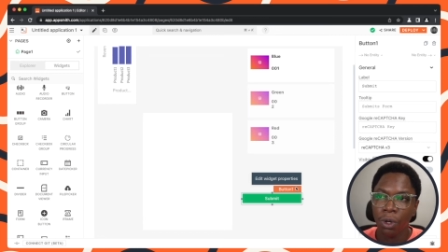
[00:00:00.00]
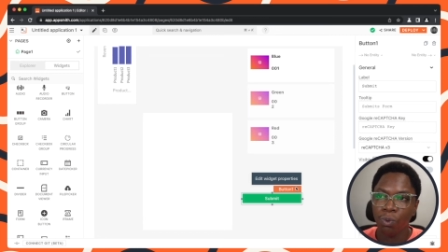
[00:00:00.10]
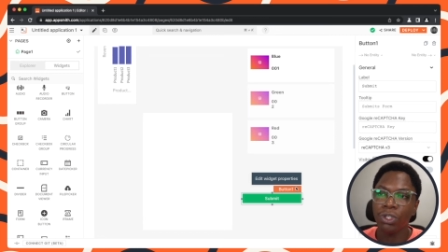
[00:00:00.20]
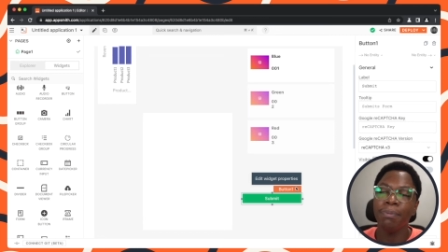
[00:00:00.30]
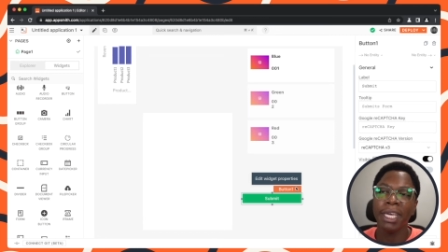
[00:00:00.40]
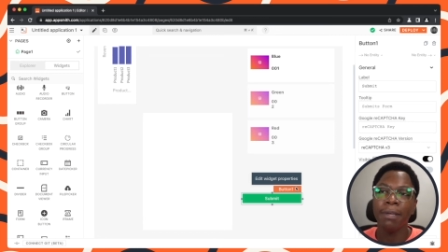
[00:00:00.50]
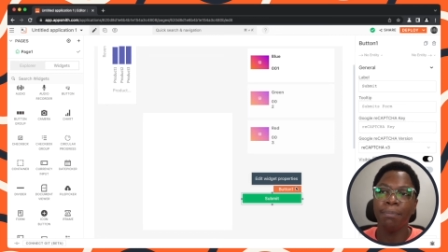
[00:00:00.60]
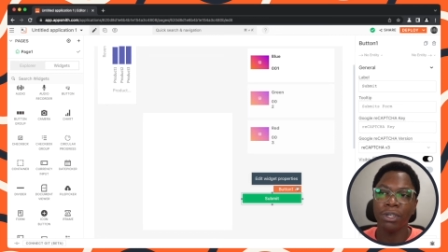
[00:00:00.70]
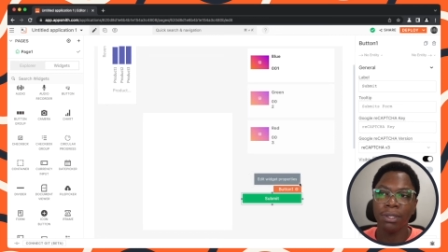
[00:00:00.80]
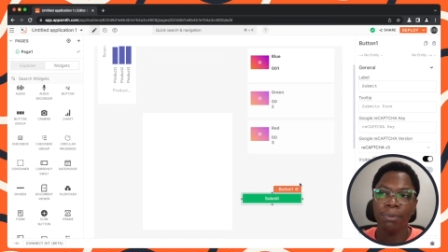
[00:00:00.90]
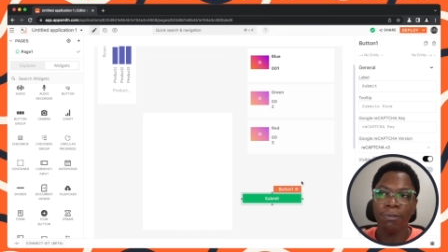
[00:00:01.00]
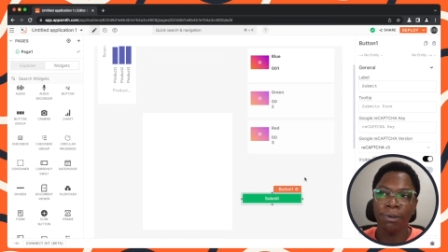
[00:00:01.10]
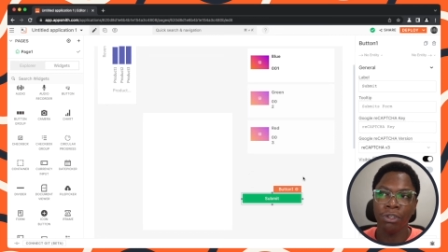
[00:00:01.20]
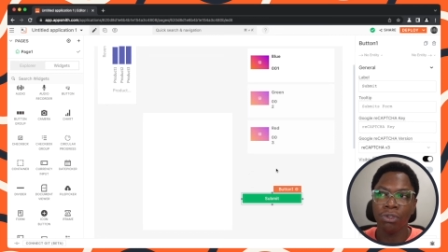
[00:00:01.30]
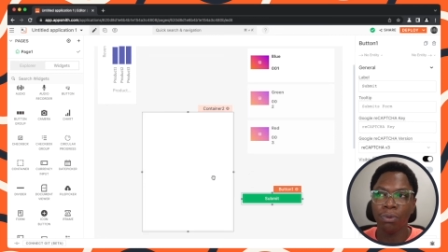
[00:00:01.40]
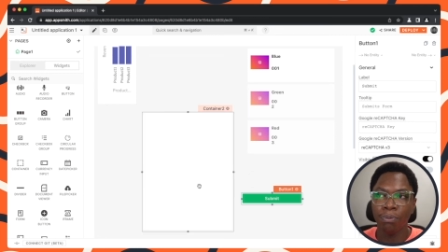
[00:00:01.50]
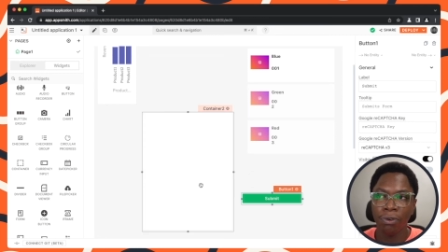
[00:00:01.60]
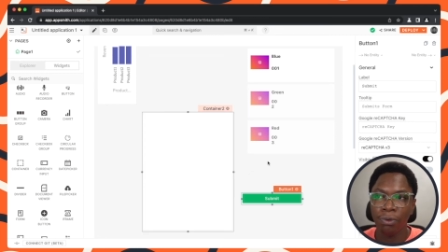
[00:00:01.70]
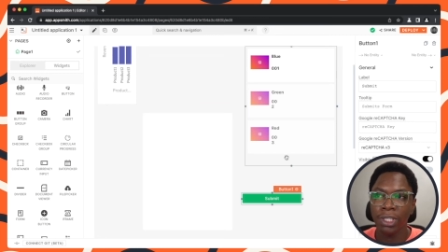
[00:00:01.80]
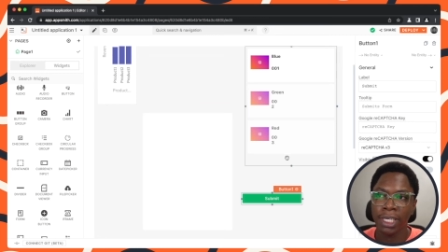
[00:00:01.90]
which will make it possible for you to
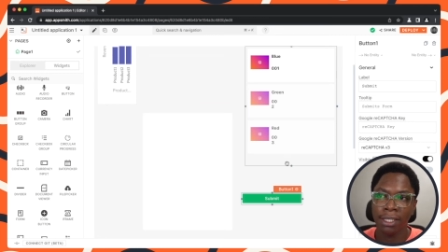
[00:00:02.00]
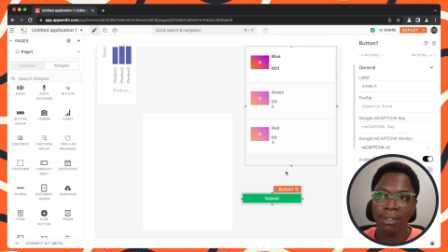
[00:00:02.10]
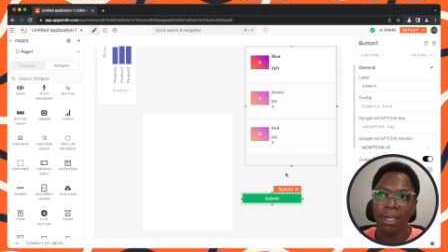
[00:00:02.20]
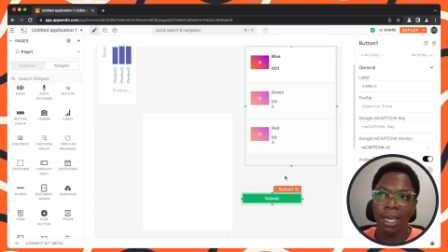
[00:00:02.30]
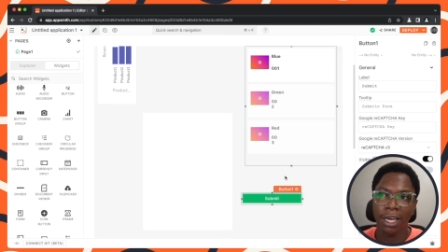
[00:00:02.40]
move widgets uh,